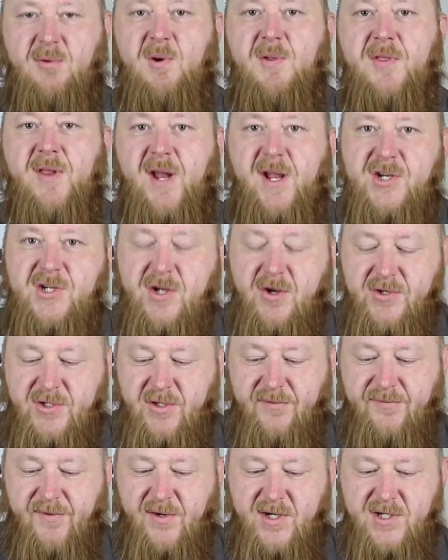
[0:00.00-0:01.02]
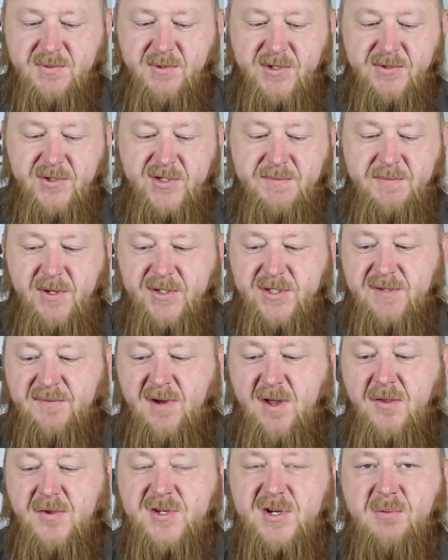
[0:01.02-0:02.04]
the one that I showed you first, which was built of
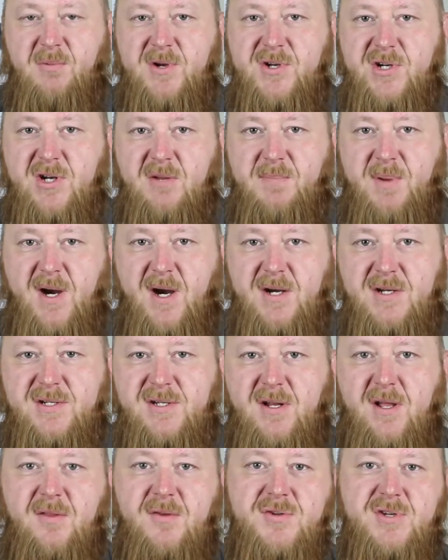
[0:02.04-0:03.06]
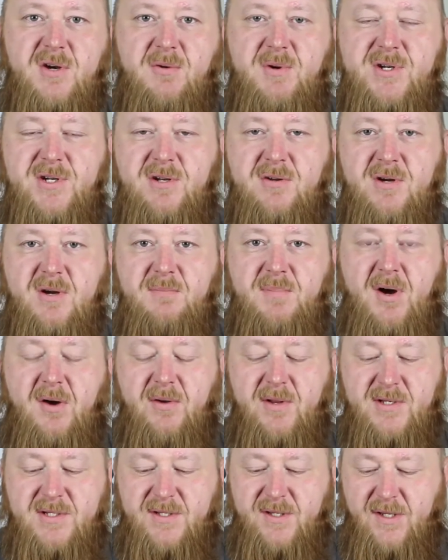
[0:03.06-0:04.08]
all those original parts and all those original
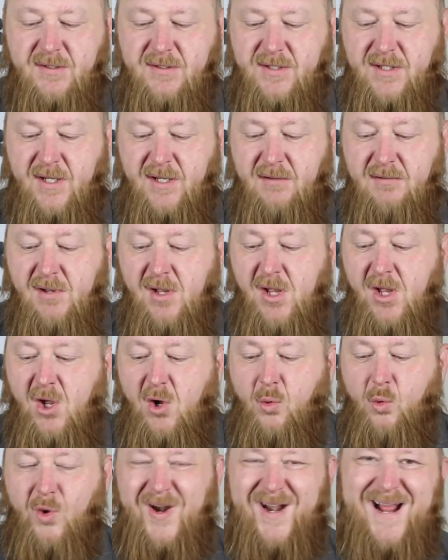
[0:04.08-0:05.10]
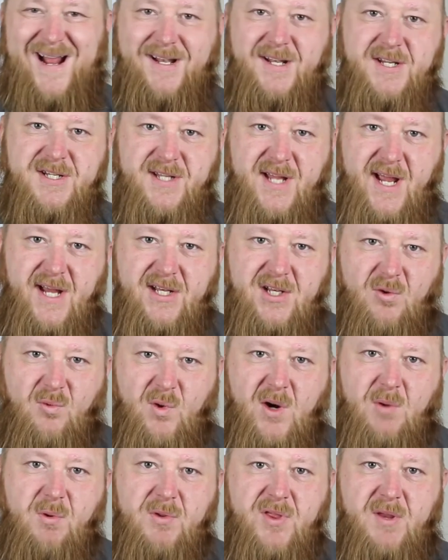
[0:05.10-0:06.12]
components that were not designed to
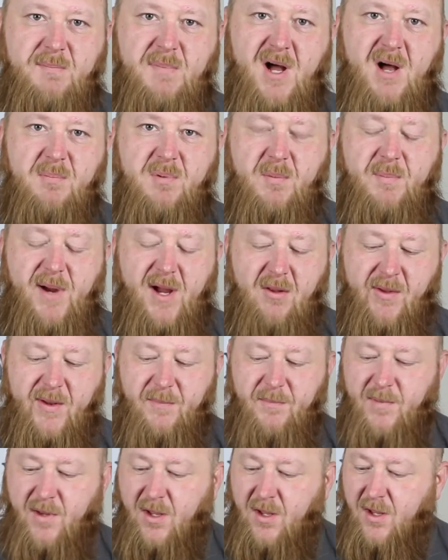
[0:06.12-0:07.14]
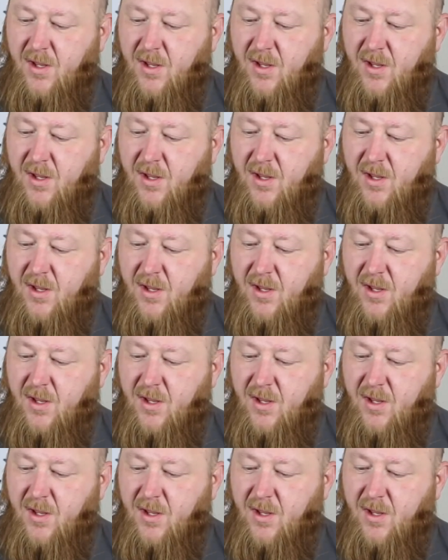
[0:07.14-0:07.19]
work with the ball propellant,